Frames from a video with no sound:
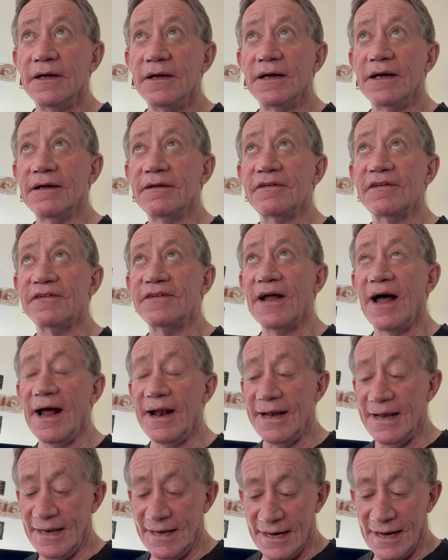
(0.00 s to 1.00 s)
It's
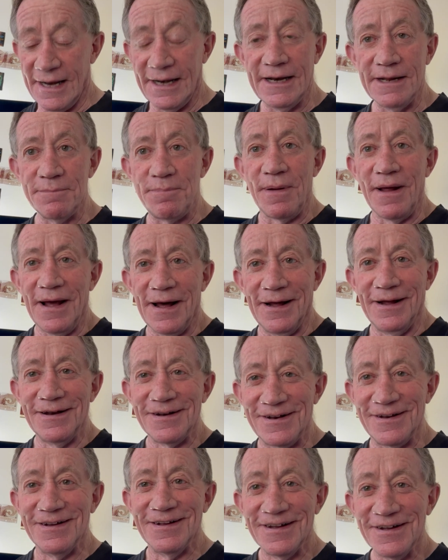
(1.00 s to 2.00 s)
starting in
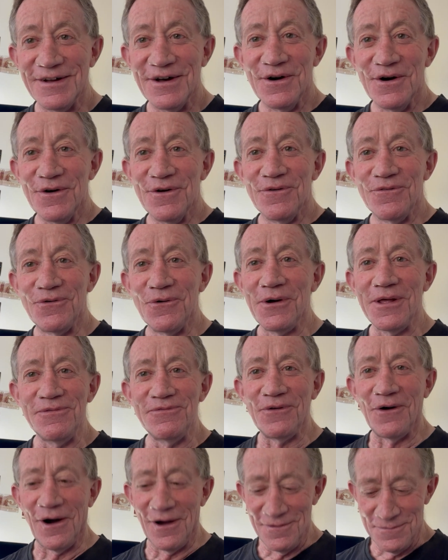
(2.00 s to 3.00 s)
about
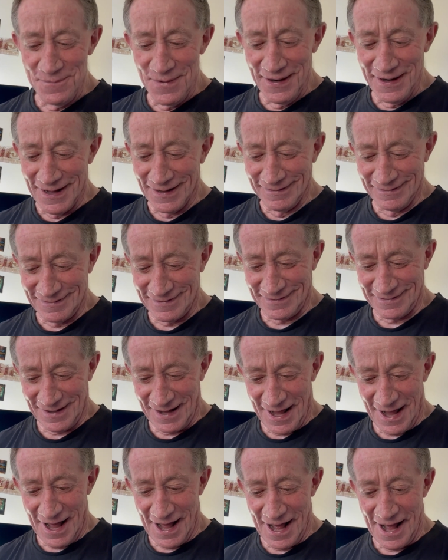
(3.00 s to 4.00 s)
45 minutes.
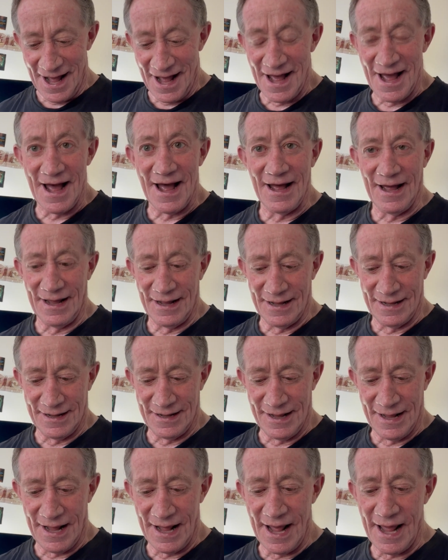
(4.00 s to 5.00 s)
And
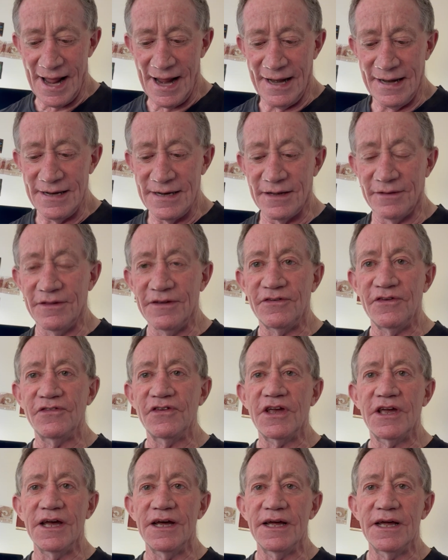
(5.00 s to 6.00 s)
this is
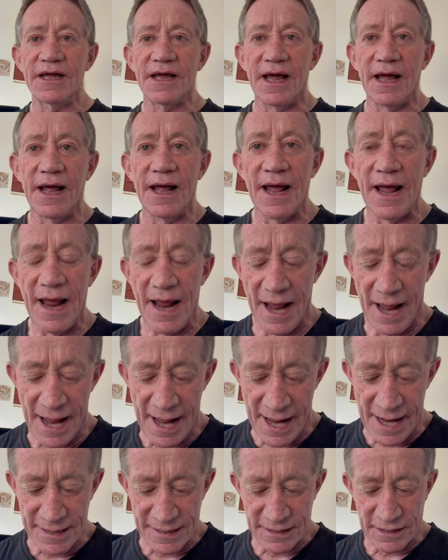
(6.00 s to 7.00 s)
a gig
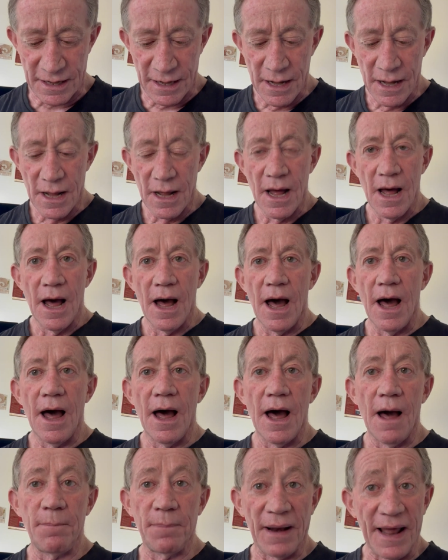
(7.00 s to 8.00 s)
at
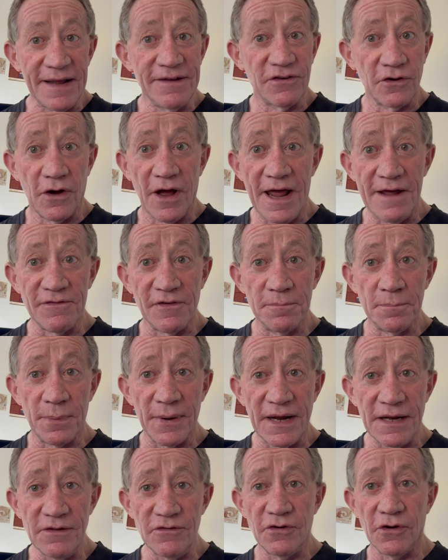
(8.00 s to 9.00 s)
a place I haven't
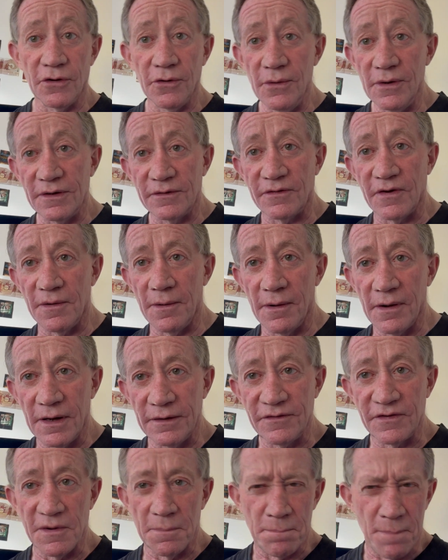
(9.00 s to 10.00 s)
been to. It's
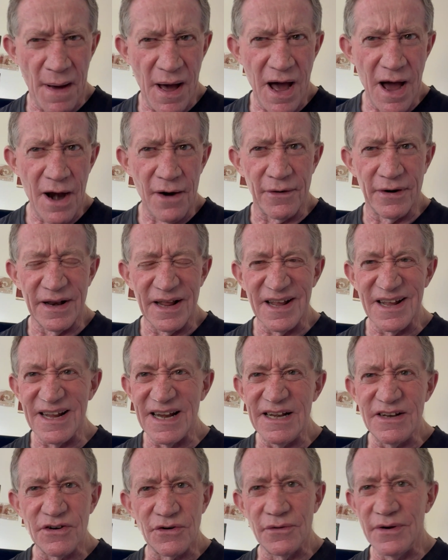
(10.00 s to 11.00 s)
a bar and
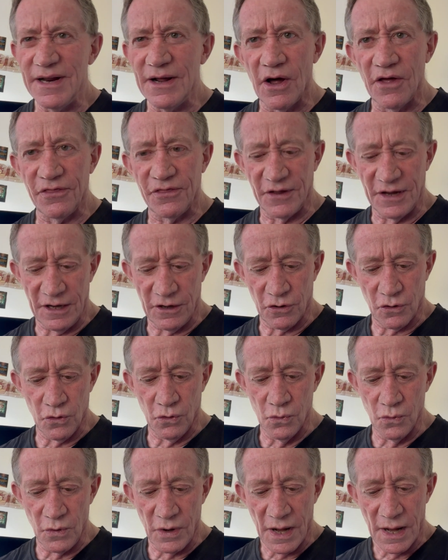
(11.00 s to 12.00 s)
eatery, I think,
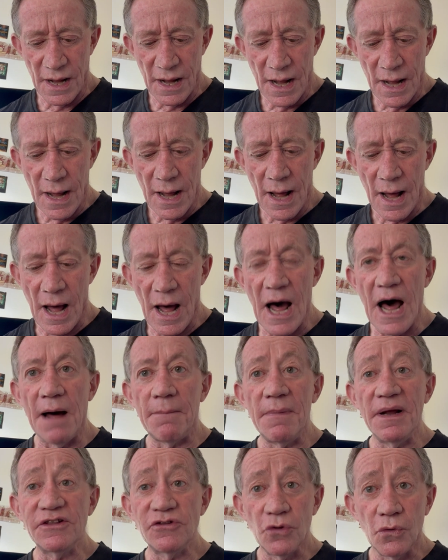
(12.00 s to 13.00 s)
called
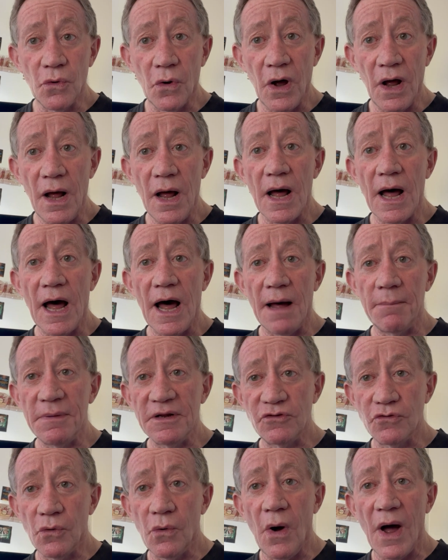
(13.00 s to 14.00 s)
Amador,
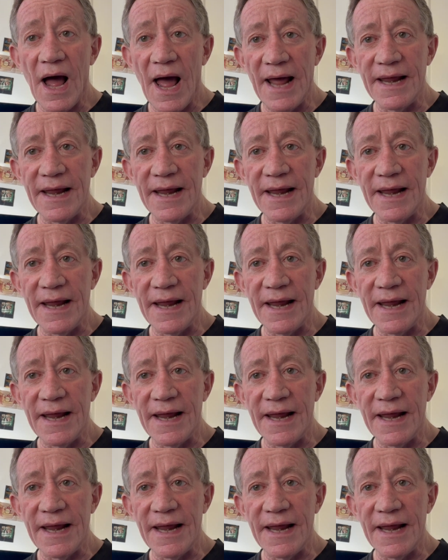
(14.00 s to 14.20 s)
Amador.